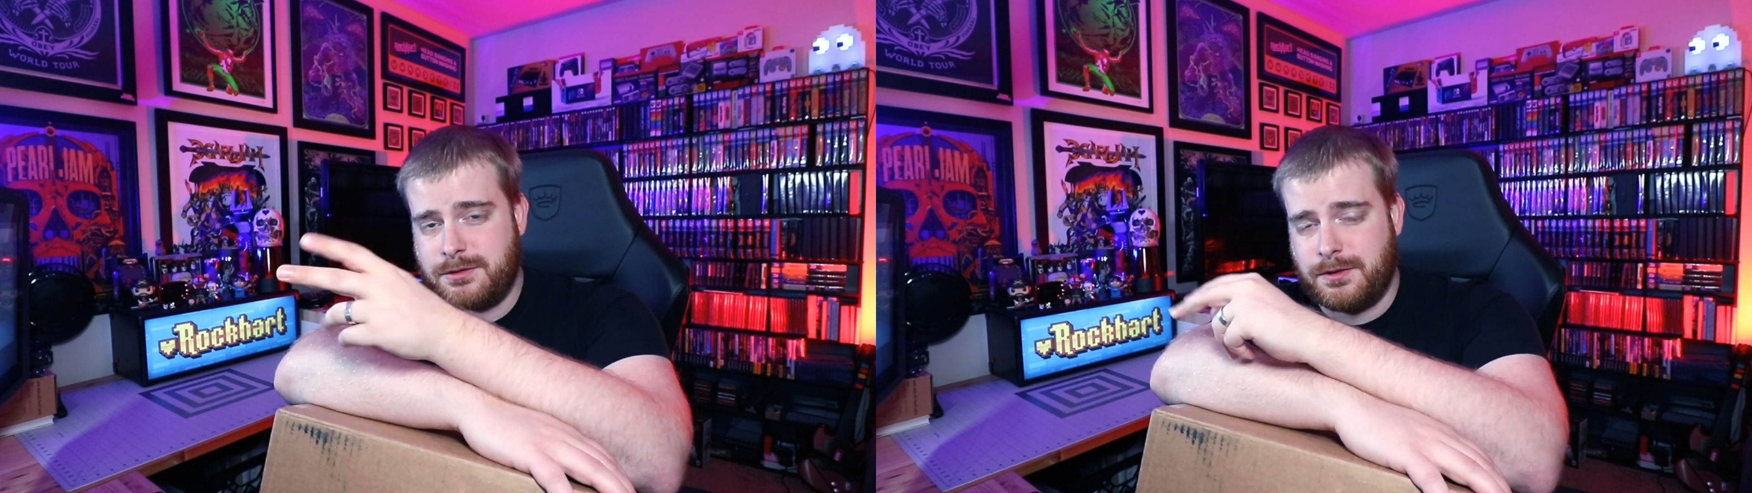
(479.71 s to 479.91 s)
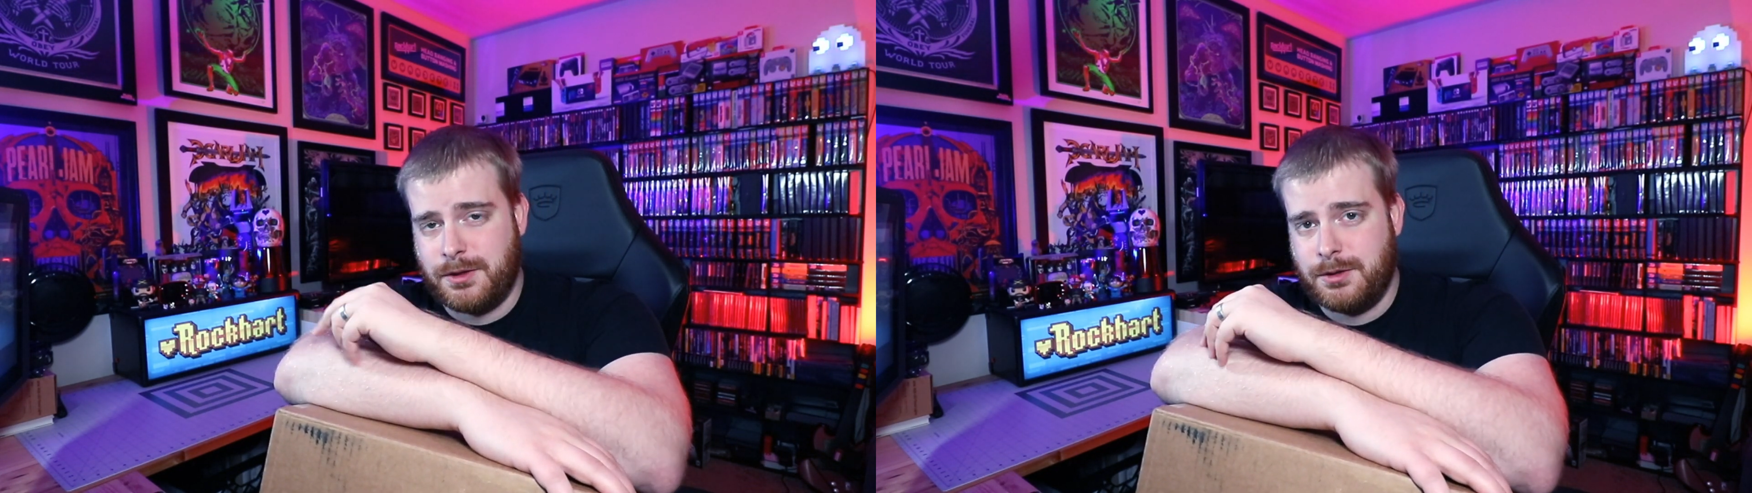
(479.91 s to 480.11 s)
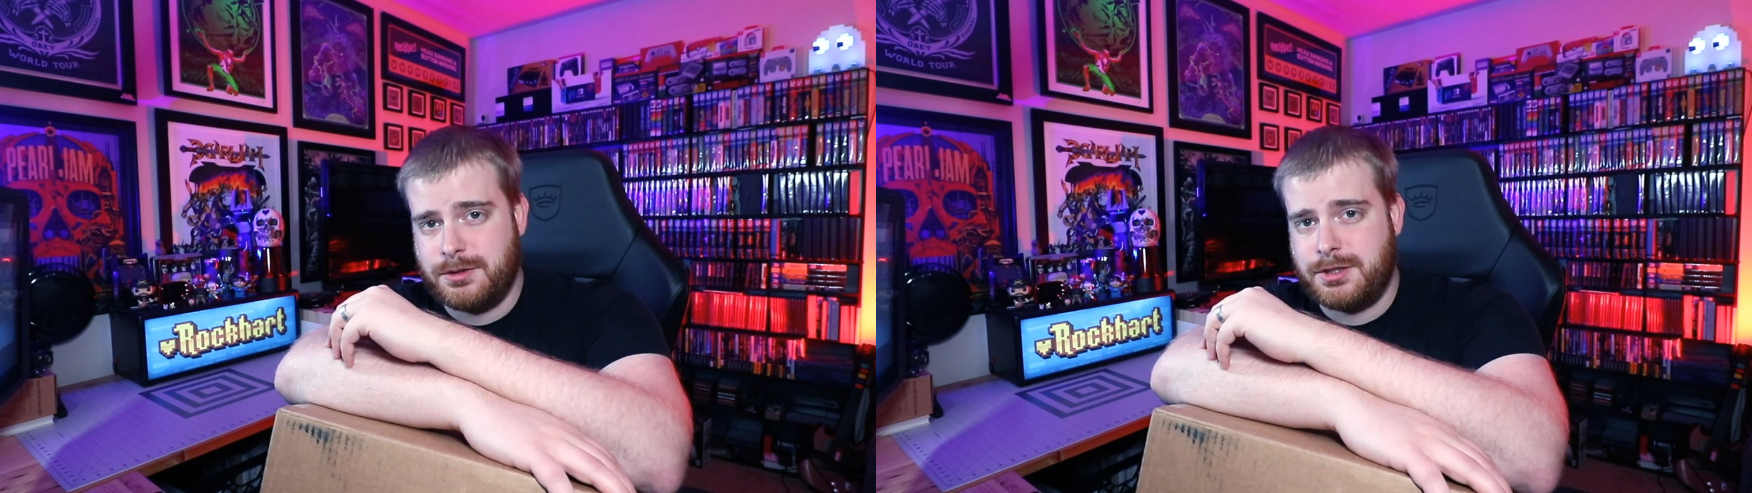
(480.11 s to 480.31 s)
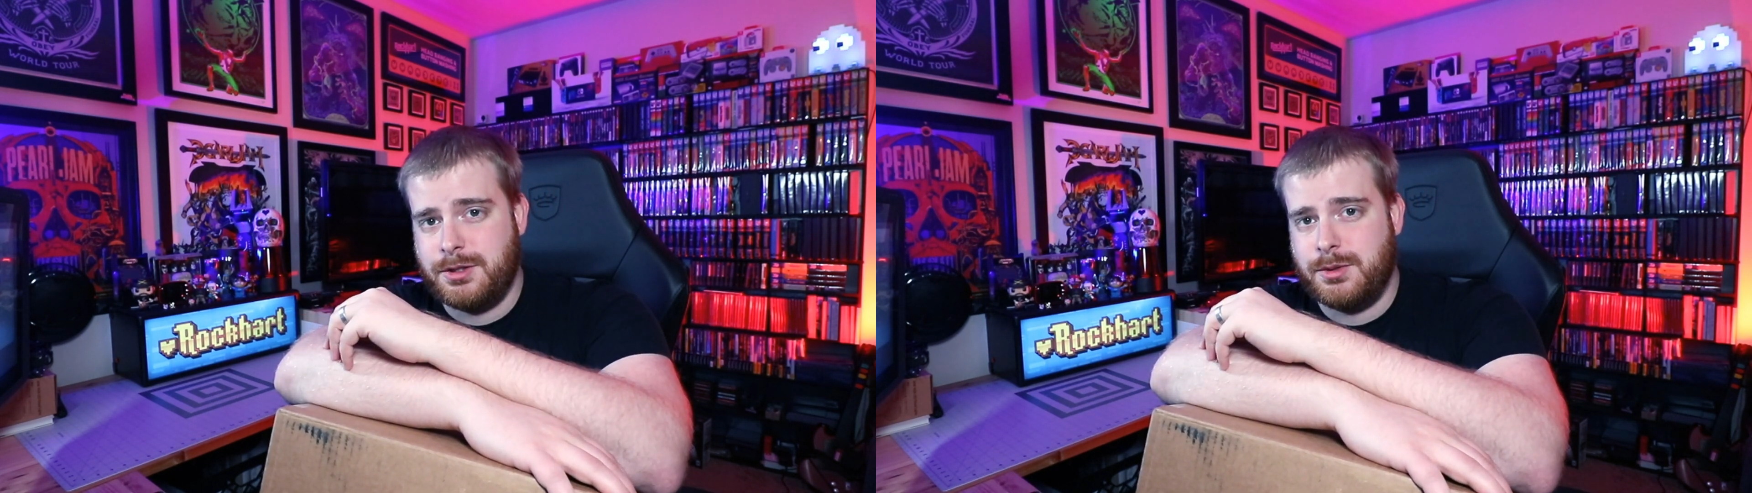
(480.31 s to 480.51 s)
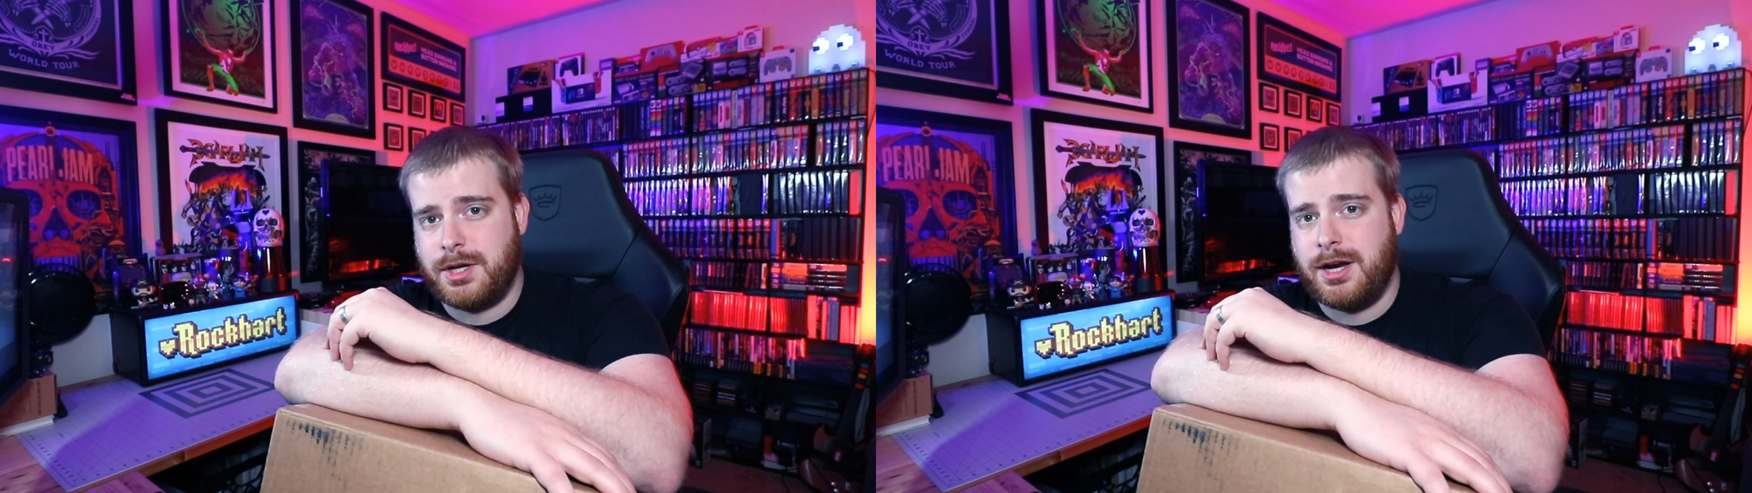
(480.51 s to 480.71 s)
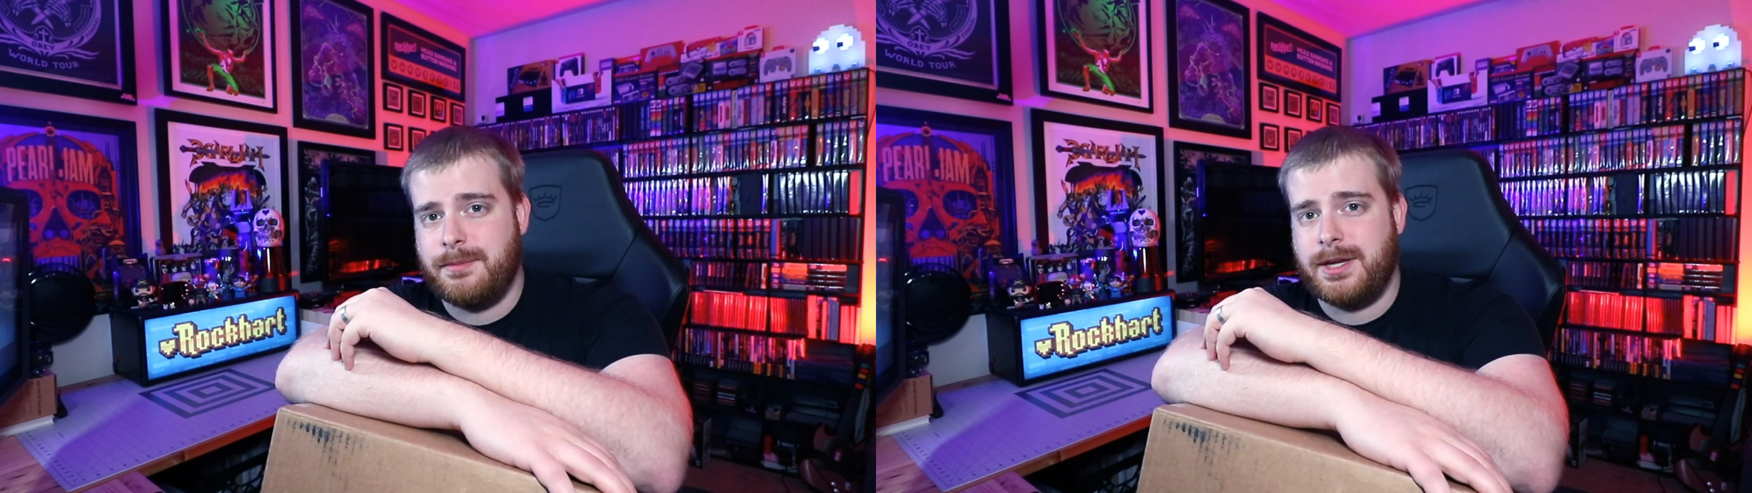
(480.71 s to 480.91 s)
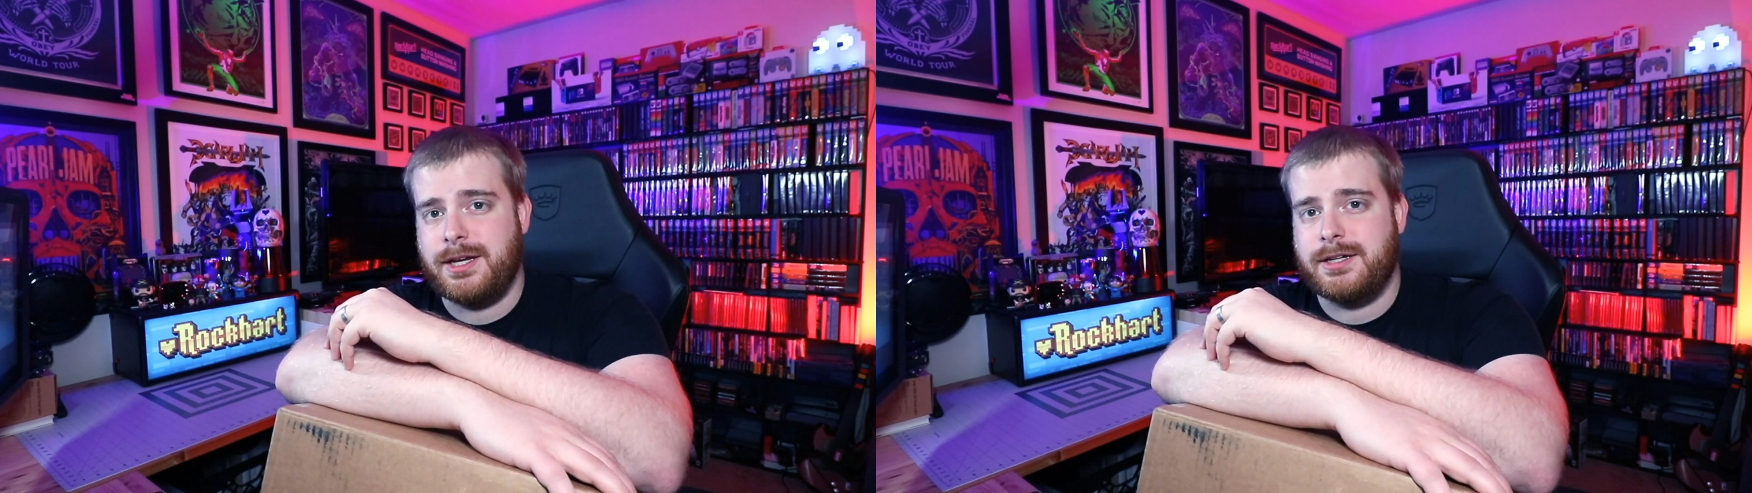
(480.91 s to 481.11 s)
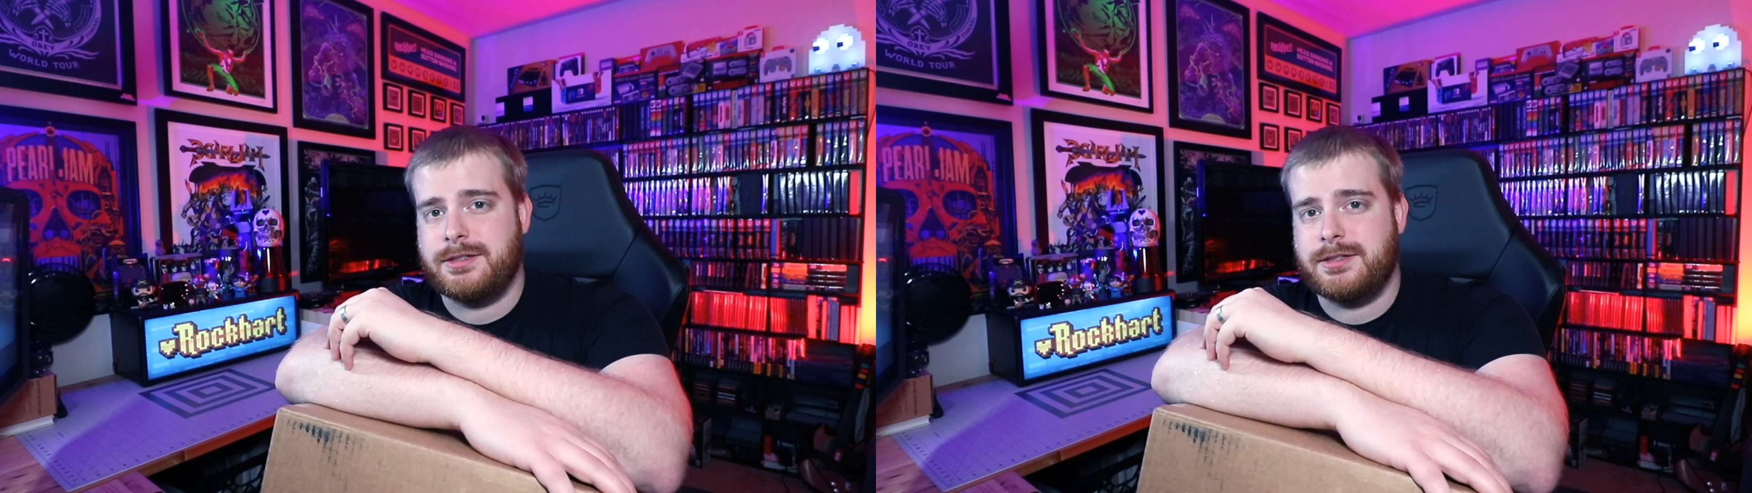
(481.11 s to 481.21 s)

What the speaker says: for those 2 coming